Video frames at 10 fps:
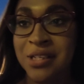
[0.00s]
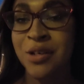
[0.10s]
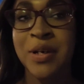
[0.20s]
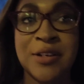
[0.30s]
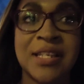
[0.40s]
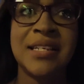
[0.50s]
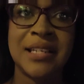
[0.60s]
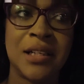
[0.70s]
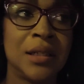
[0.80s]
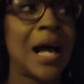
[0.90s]
So here's the
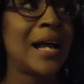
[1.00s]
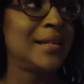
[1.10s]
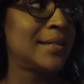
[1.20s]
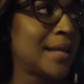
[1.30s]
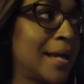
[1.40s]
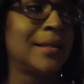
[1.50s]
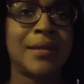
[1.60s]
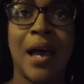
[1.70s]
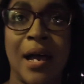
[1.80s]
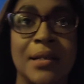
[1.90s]
deal. I decided
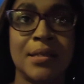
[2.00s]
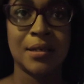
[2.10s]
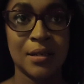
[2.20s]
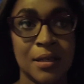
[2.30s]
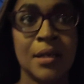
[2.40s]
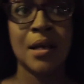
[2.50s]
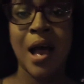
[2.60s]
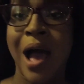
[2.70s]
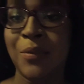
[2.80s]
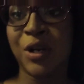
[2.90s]
that
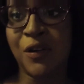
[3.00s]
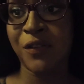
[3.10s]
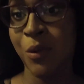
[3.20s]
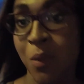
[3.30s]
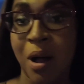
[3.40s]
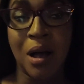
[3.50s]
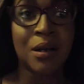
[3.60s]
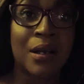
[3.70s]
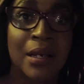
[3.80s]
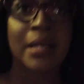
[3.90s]
I would go for a
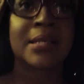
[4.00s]
walk.